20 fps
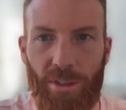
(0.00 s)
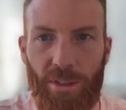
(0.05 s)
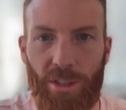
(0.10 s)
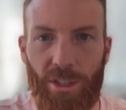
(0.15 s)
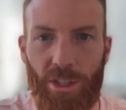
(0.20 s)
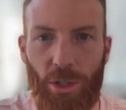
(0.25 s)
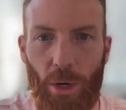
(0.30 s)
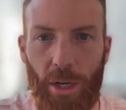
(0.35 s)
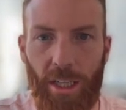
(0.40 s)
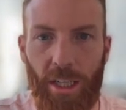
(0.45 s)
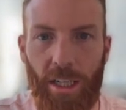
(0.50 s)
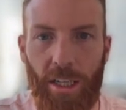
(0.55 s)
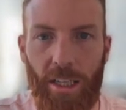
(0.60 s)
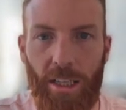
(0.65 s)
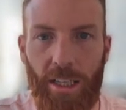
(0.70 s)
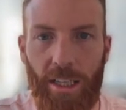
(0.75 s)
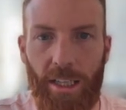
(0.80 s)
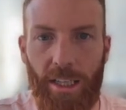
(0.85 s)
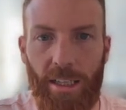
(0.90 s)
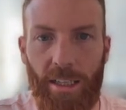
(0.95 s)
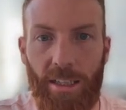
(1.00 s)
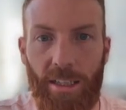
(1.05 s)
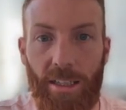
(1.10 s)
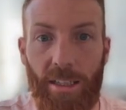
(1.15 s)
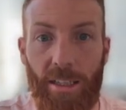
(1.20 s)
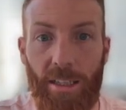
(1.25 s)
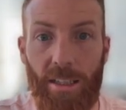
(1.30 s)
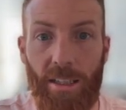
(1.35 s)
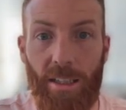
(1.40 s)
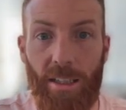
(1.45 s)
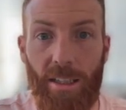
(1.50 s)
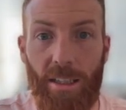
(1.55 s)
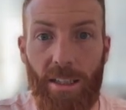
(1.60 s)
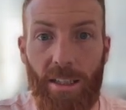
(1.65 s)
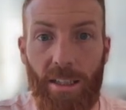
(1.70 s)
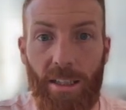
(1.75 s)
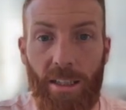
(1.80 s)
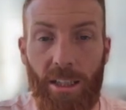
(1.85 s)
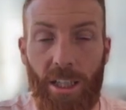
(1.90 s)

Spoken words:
So I can click this